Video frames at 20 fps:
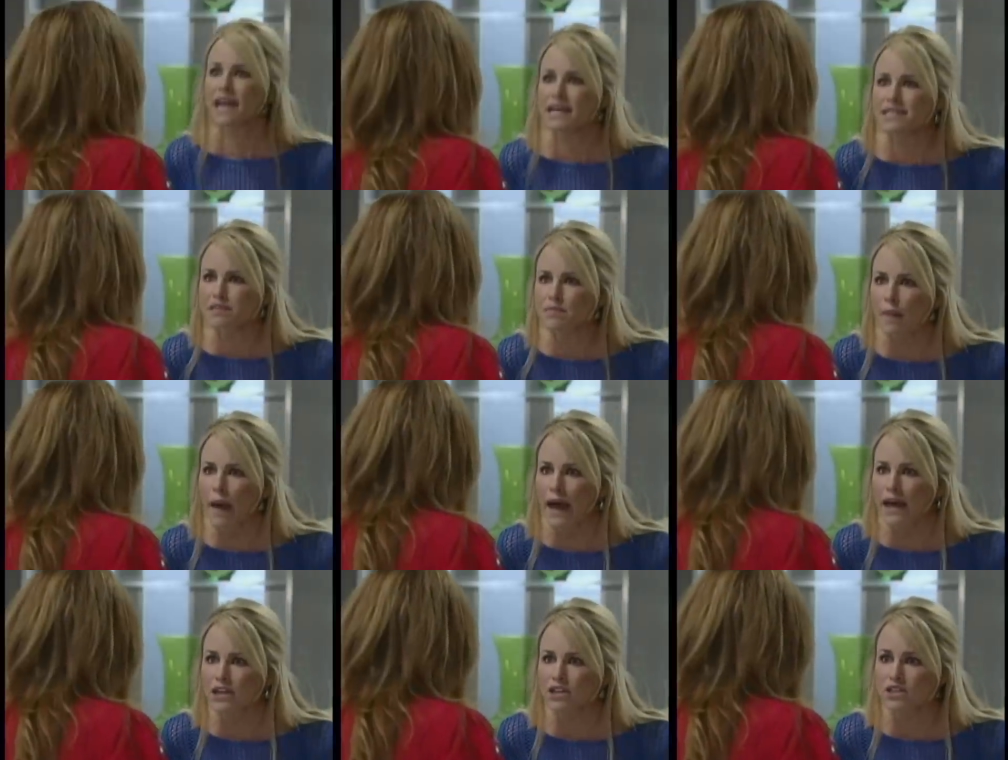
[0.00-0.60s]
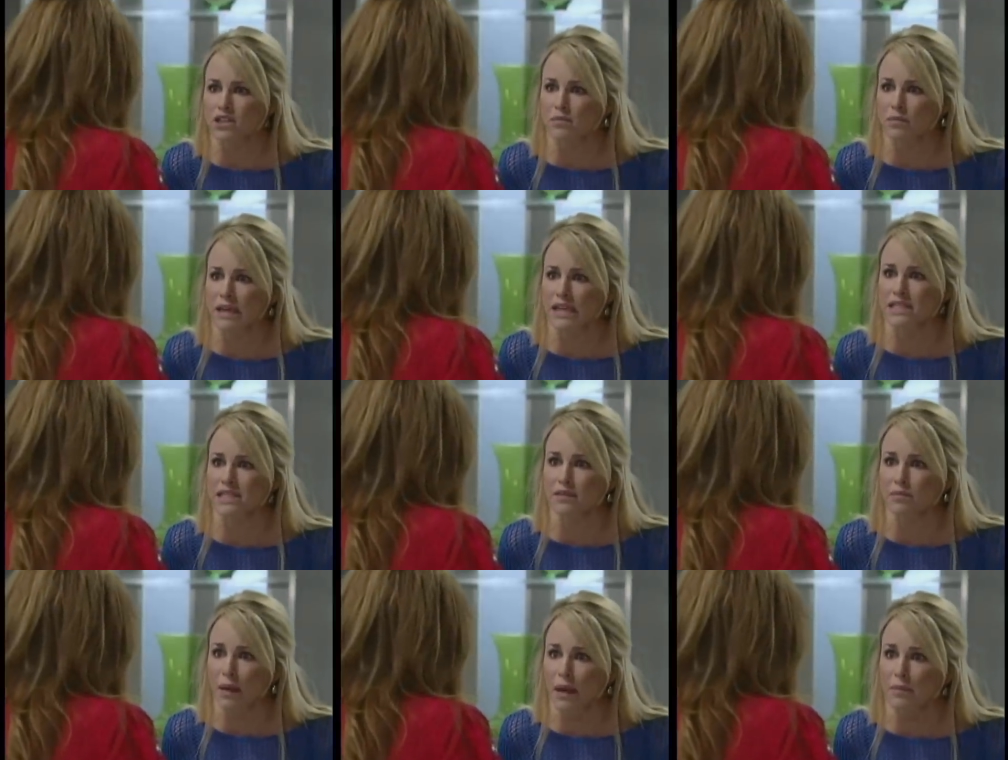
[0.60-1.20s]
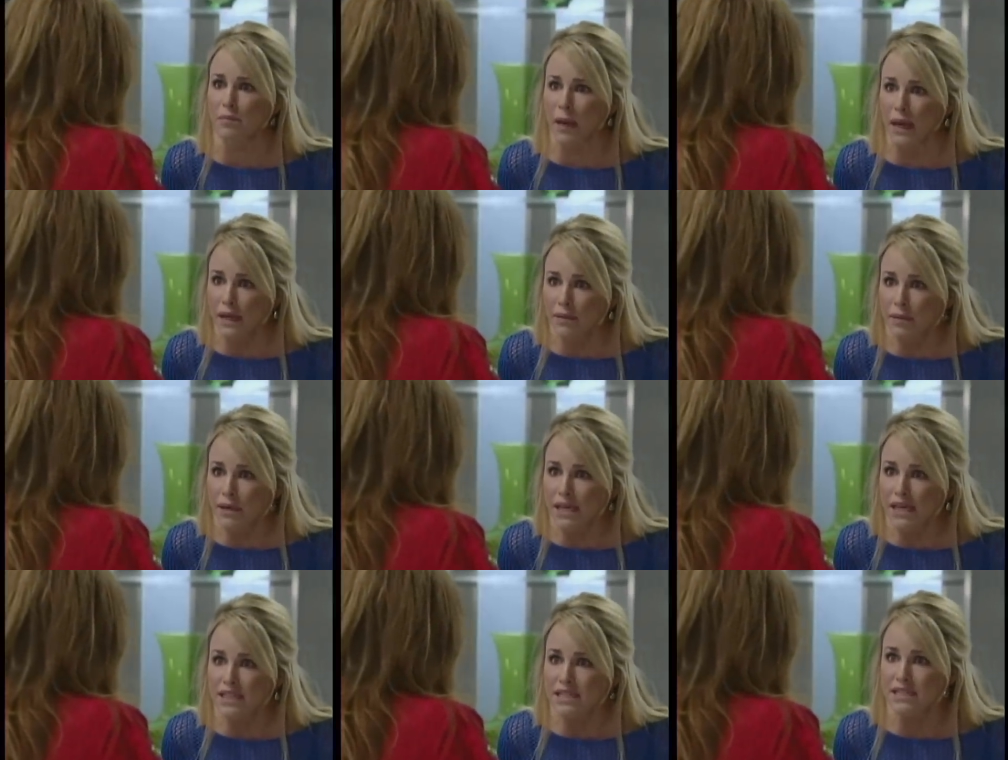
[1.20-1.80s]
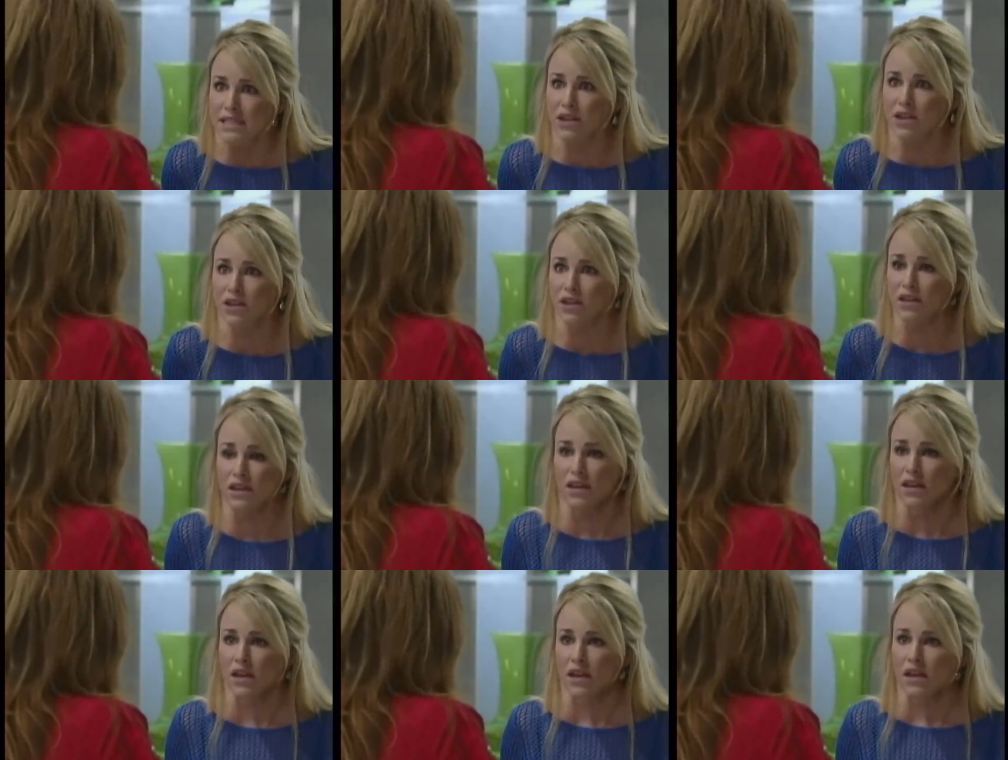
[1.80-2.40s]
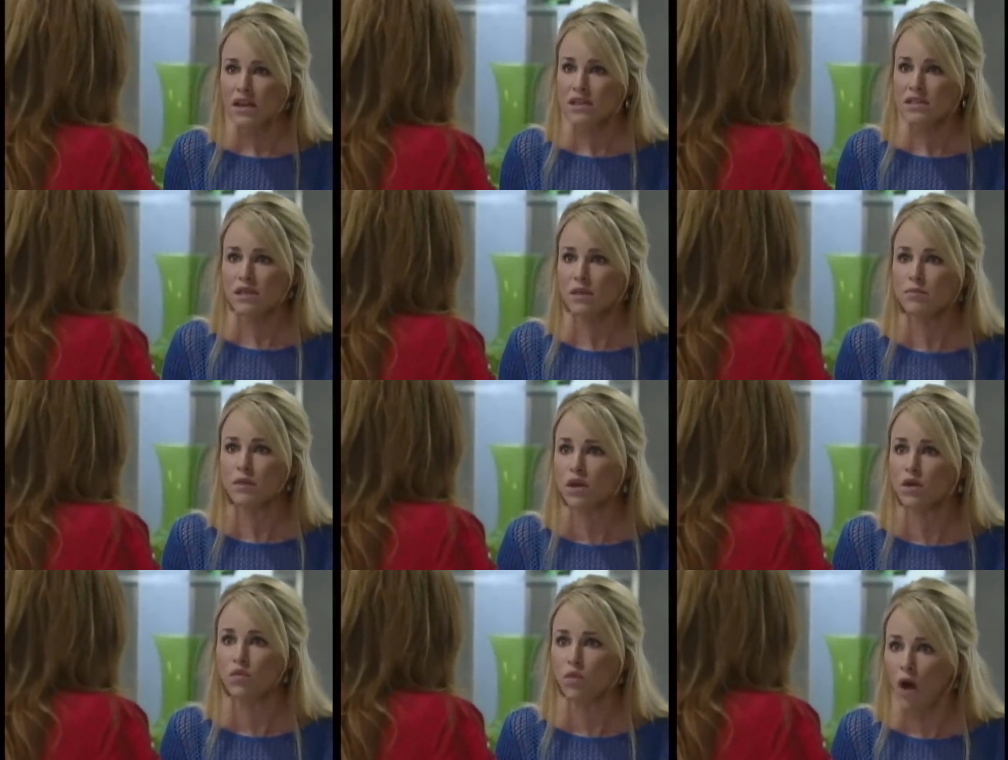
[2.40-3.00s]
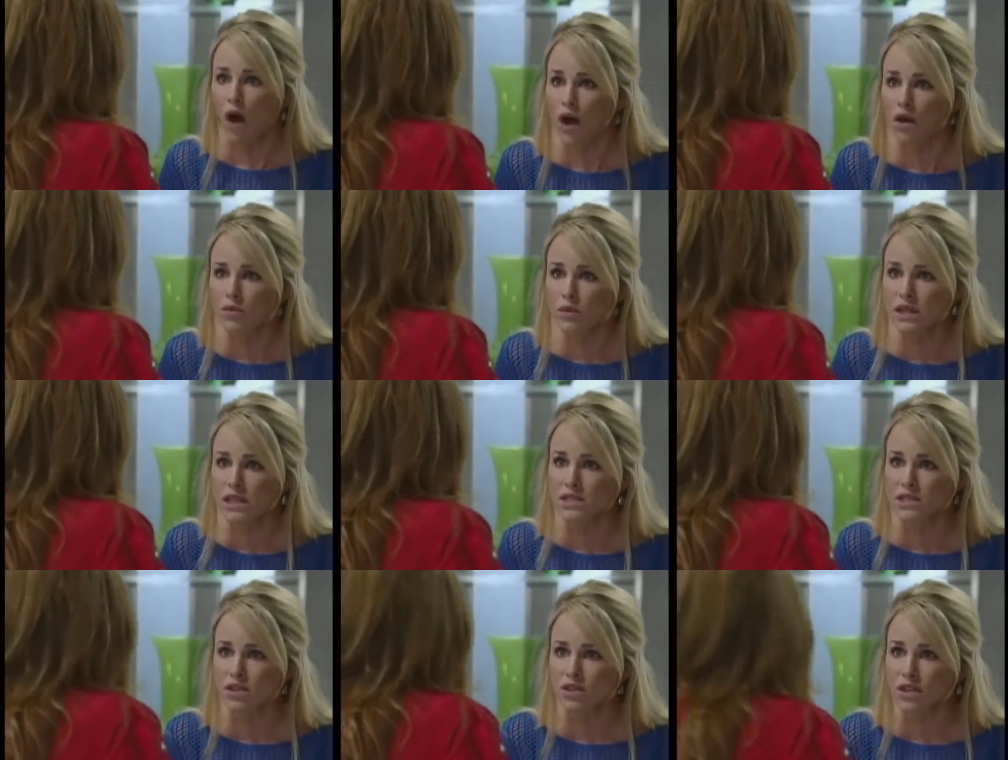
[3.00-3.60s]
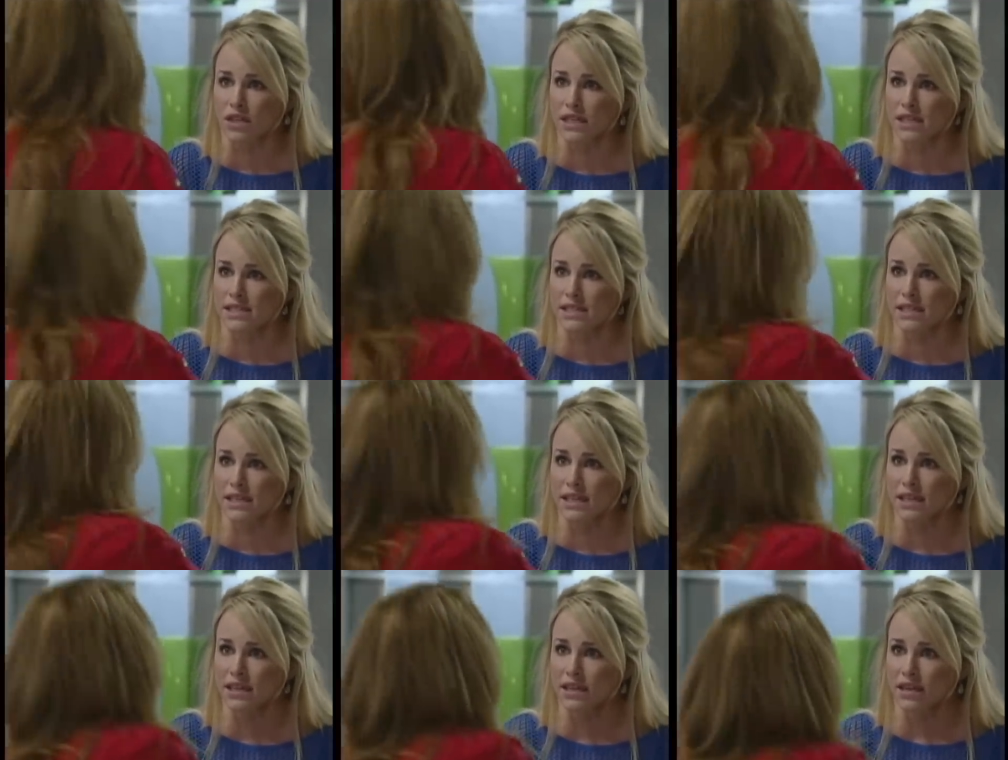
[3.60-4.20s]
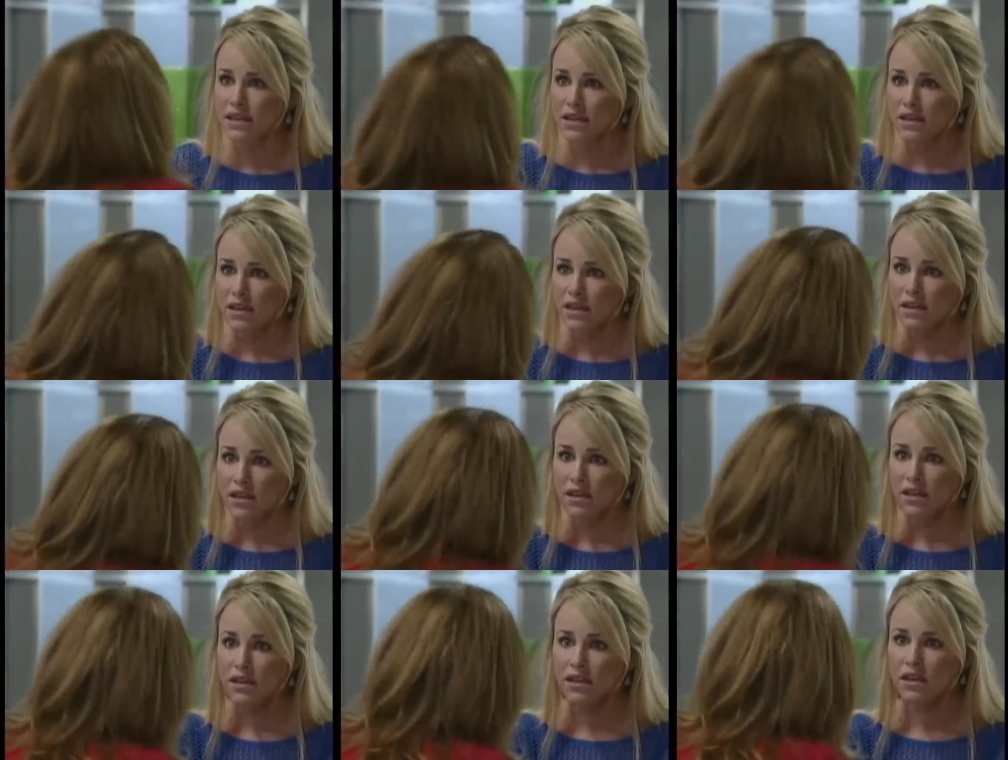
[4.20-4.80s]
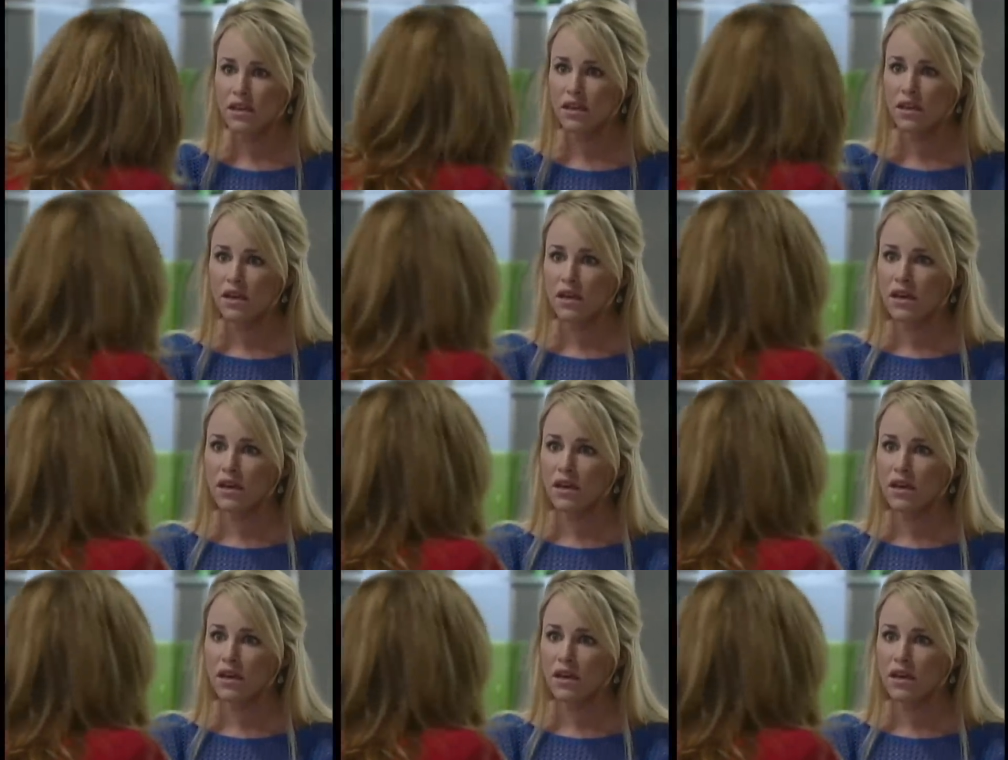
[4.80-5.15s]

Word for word: This matter. does matter to me. Is it my baby? Is there something wrong with the surrogacy? No, honey, it's